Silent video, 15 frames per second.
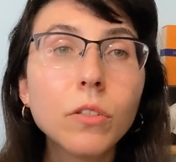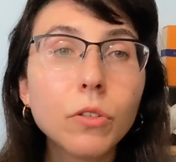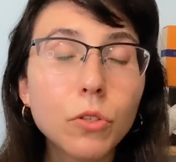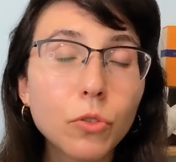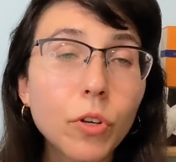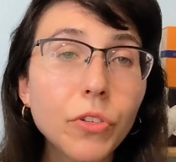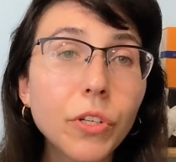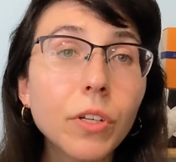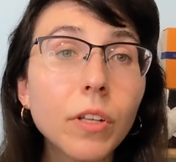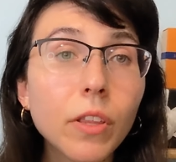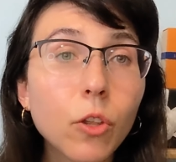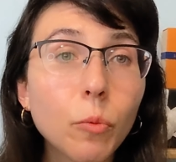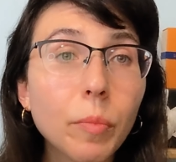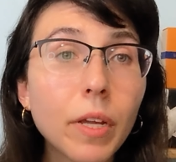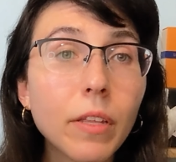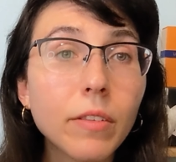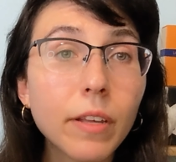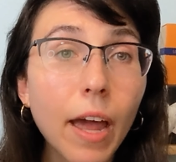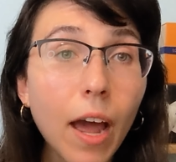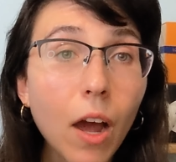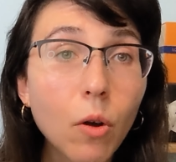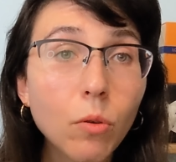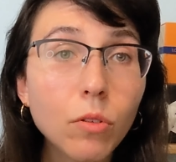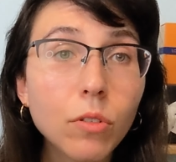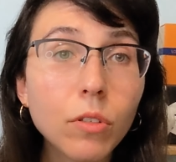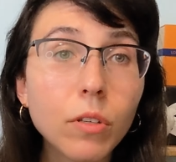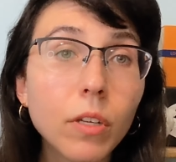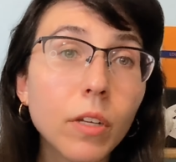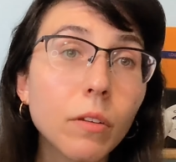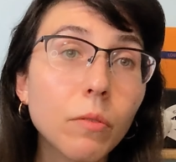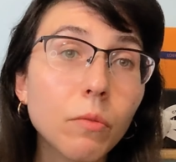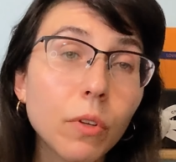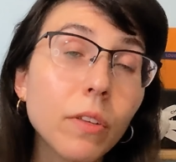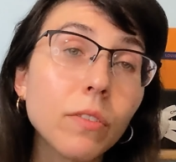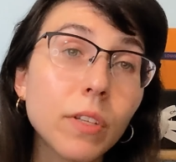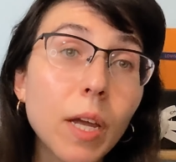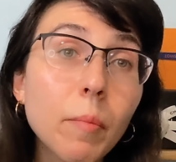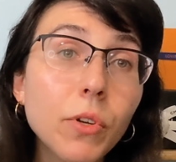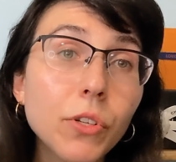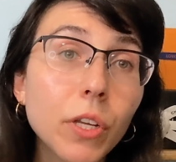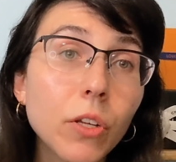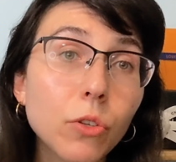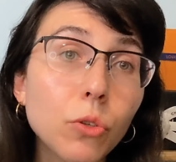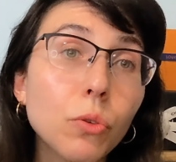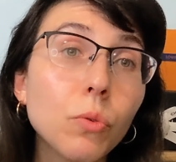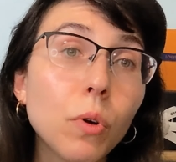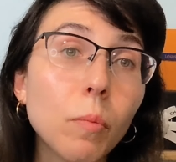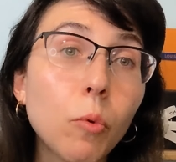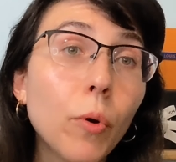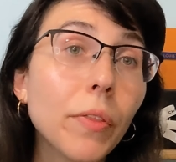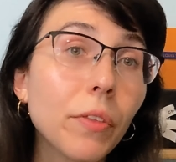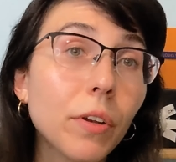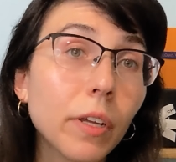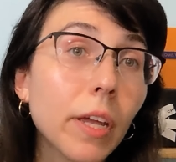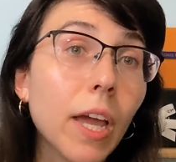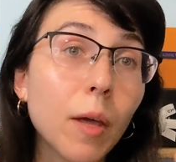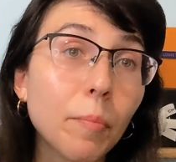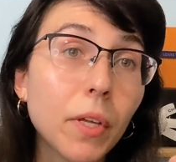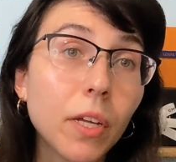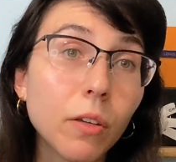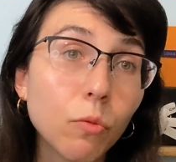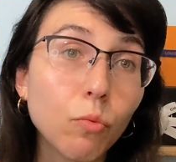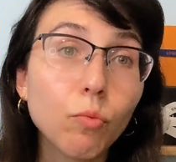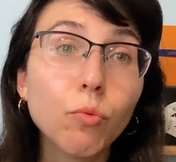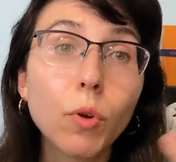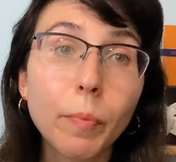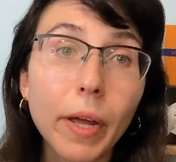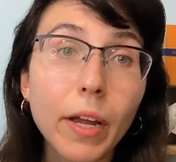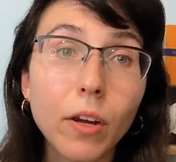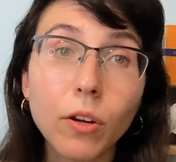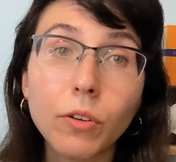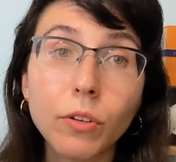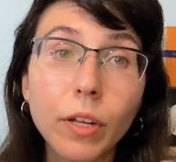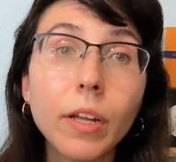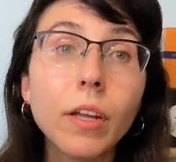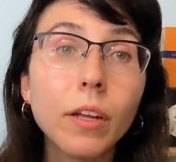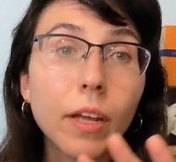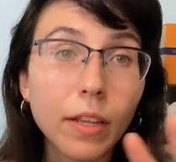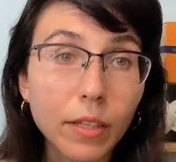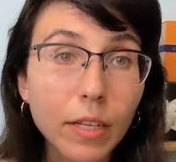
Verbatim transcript: So stretching a leather piece out is damaging it to a point that it can't be repaired, at